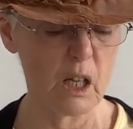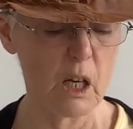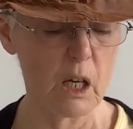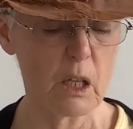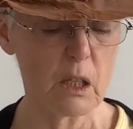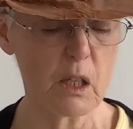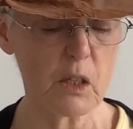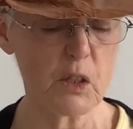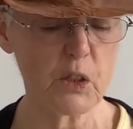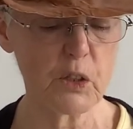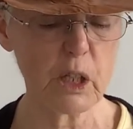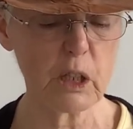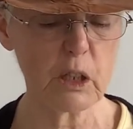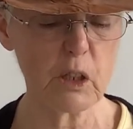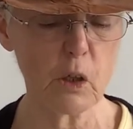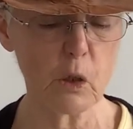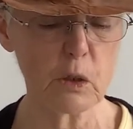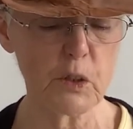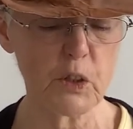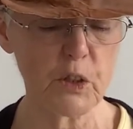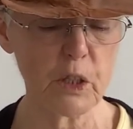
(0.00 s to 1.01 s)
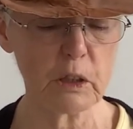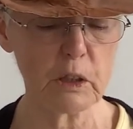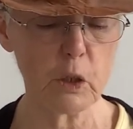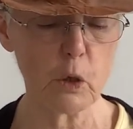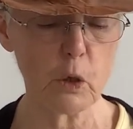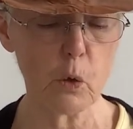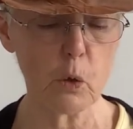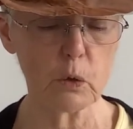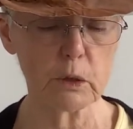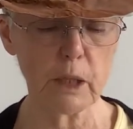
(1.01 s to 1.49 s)
The silly
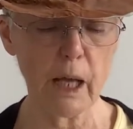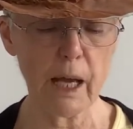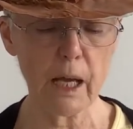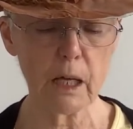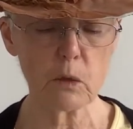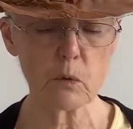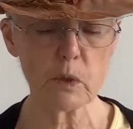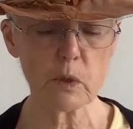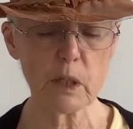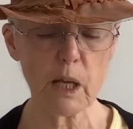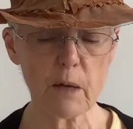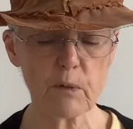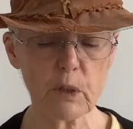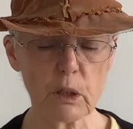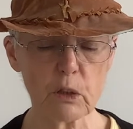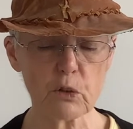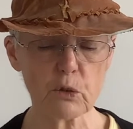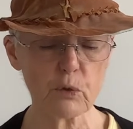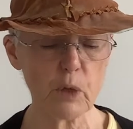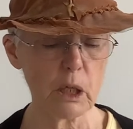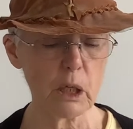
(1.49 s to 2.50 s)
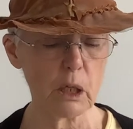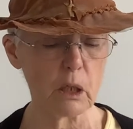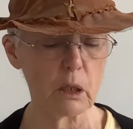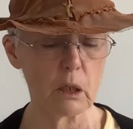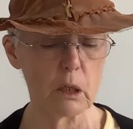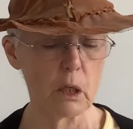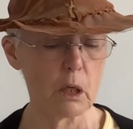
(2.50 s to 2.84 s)
old nag was having a drink.